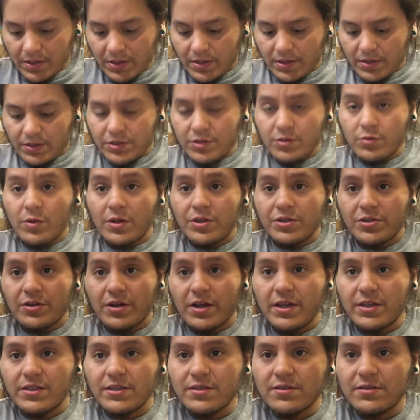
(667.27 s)
just watch your
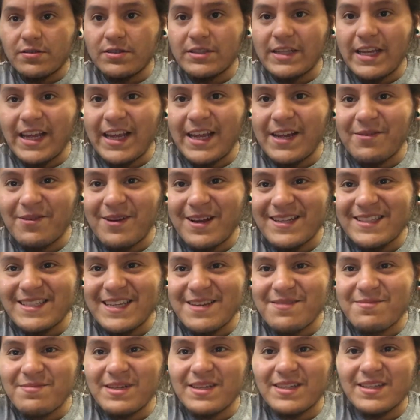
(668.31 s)
eyes. Dang, we're at
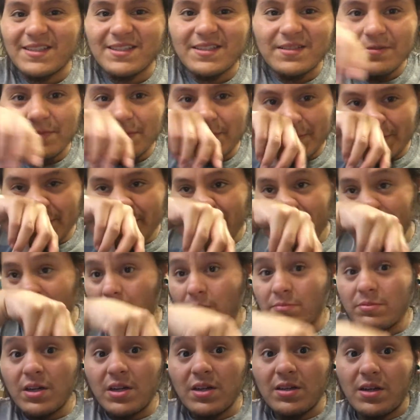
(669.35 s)
10 minutes. But
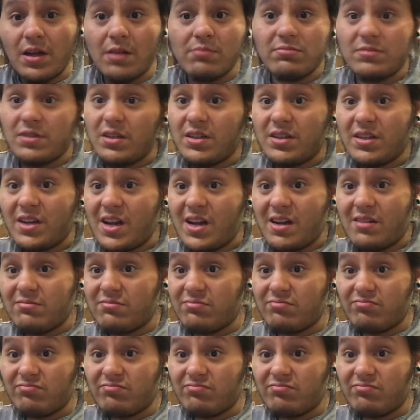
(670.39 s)
I'm done. I'm done now.